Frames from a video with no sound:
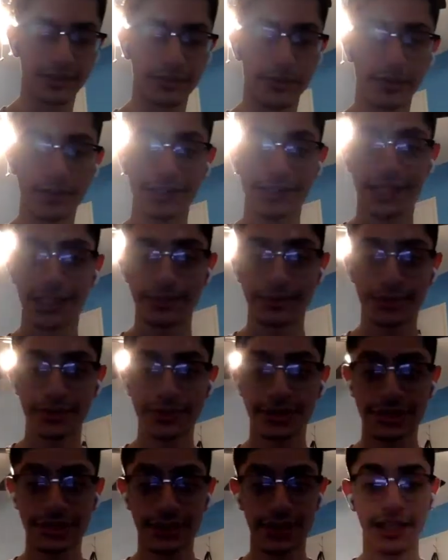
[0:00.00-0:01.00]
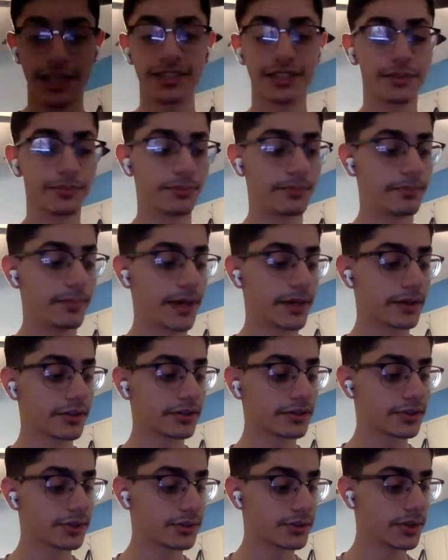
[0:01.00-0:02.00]
of other shapes, or is it better
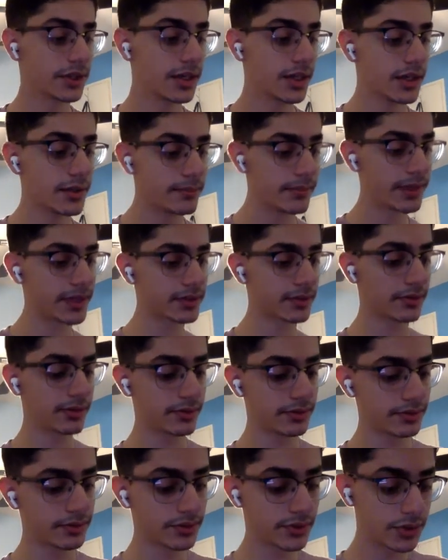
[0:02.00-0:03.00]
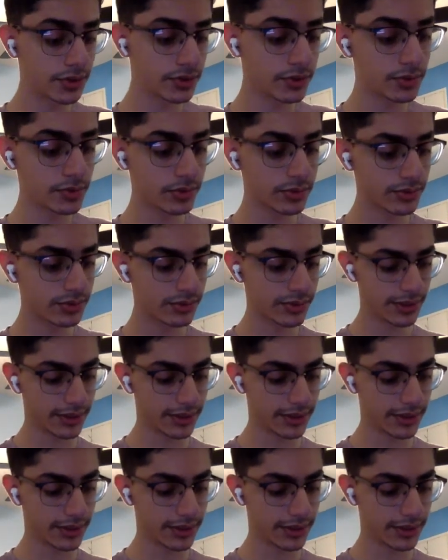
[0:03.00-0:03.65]
to make two